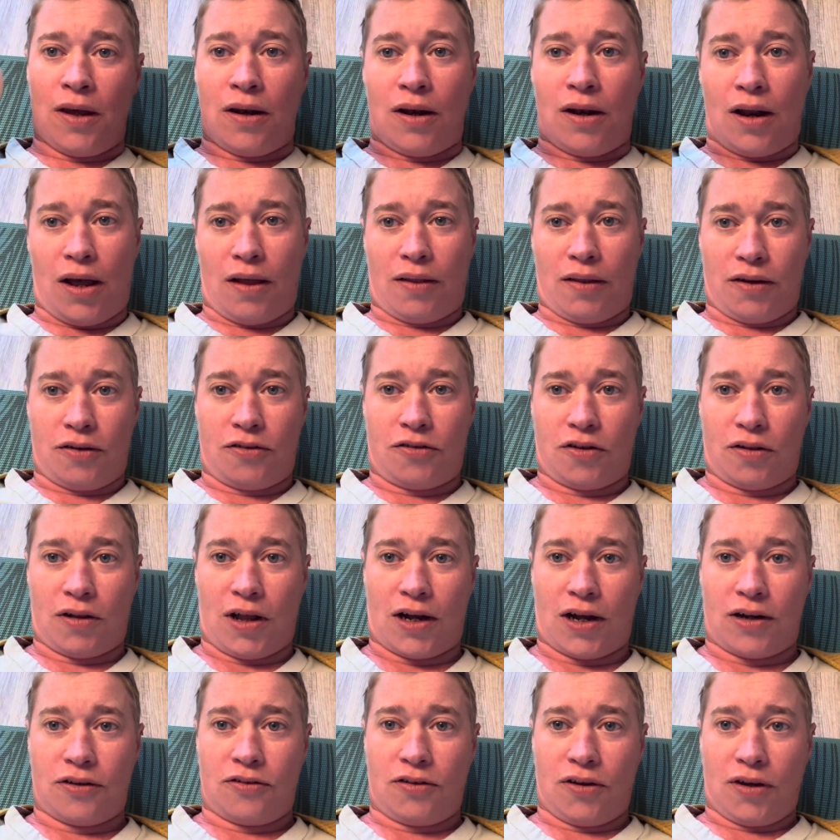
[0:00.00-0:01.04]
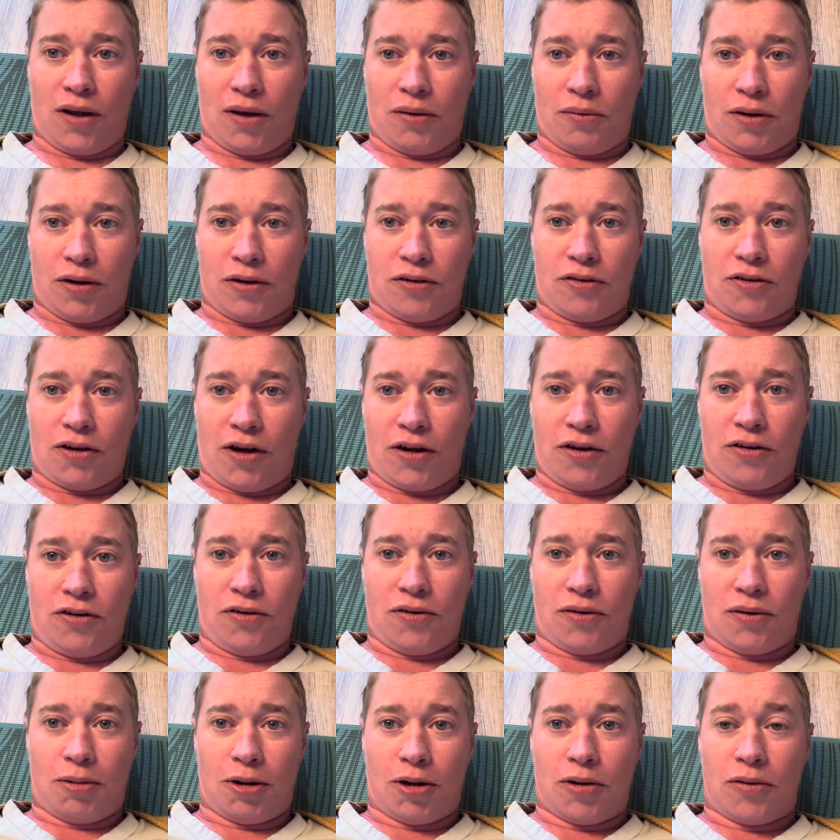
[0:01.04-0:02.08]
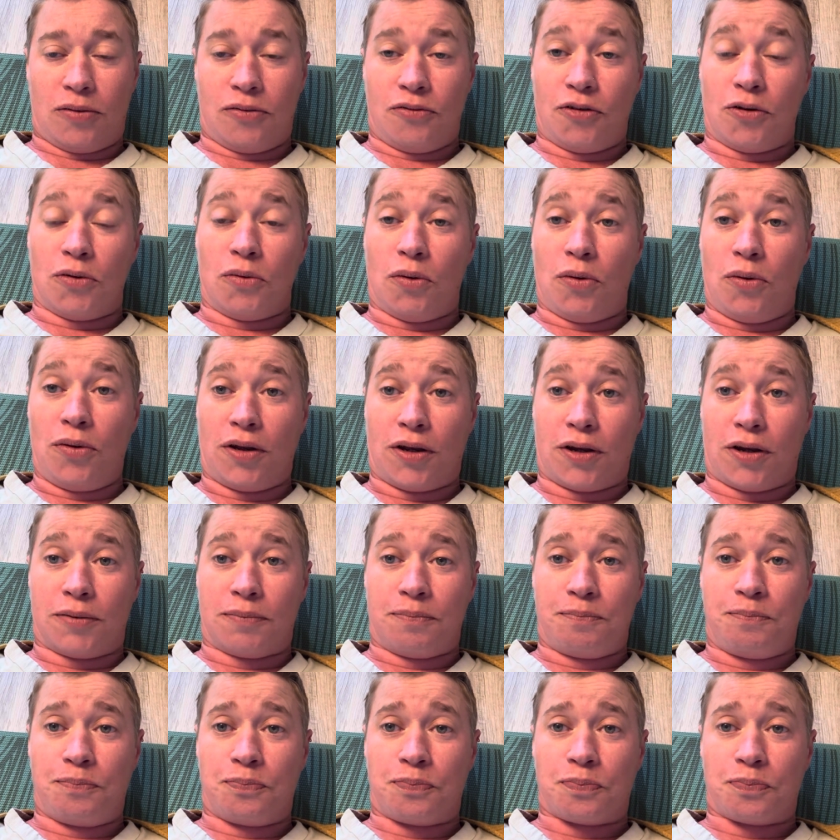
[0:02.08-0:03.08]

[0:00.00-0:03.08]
Now that's the last thing I want to talk to you about for rolling.